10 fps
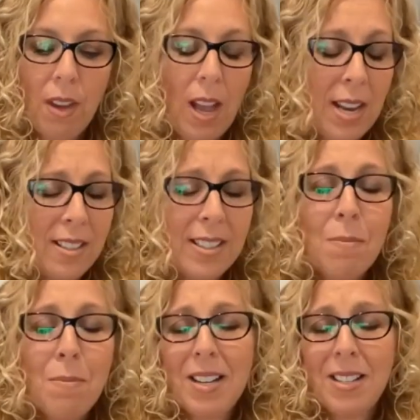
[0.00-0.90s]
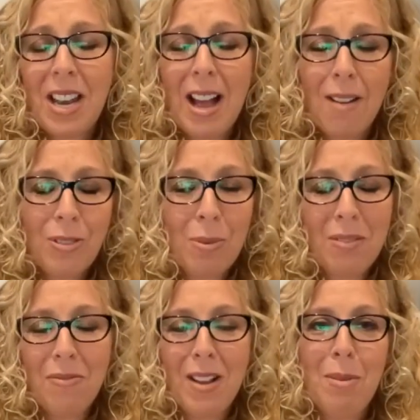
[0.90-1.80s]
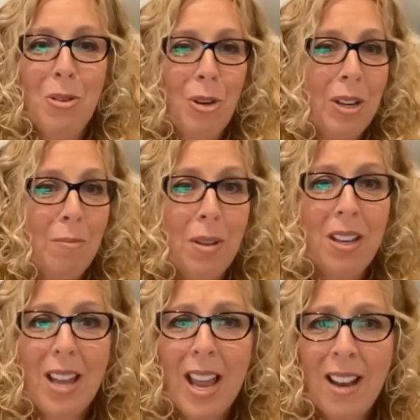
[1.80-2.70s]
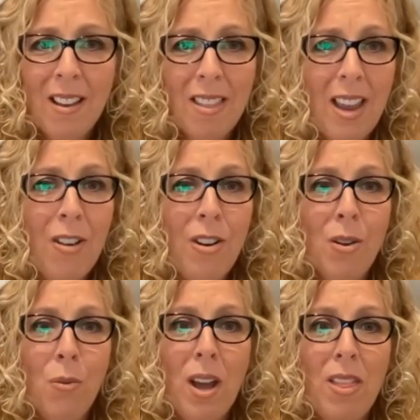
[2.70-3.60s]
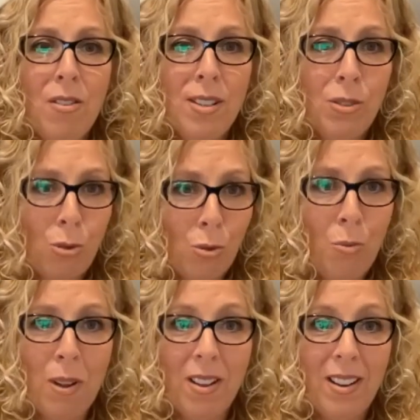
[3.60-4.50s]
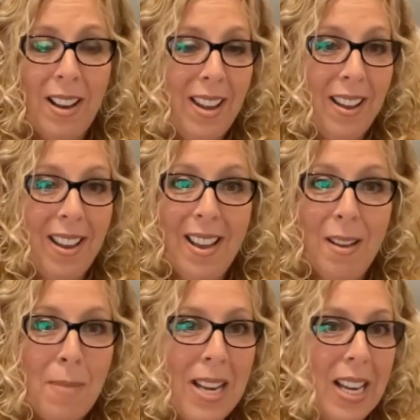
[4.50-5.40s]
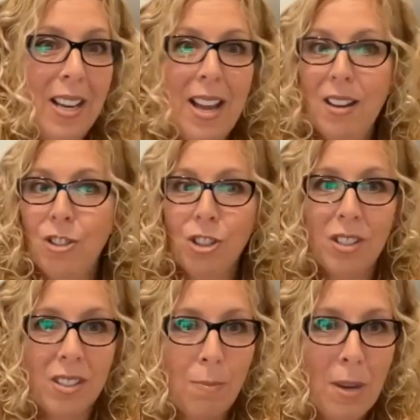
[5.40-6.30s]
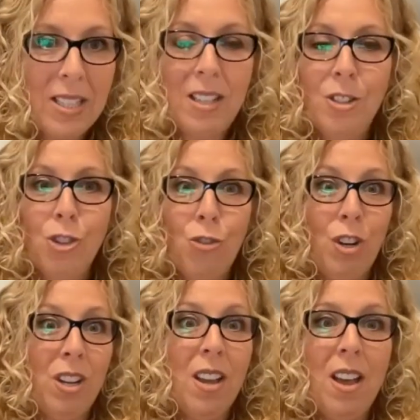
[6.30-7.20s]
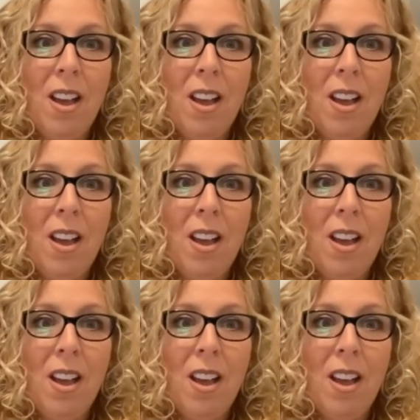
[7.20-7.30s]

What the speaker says: and it doesn't matter, it doesn't have to be in family law, it can be in any other area where there is trauma, like medical negligence, personal injury,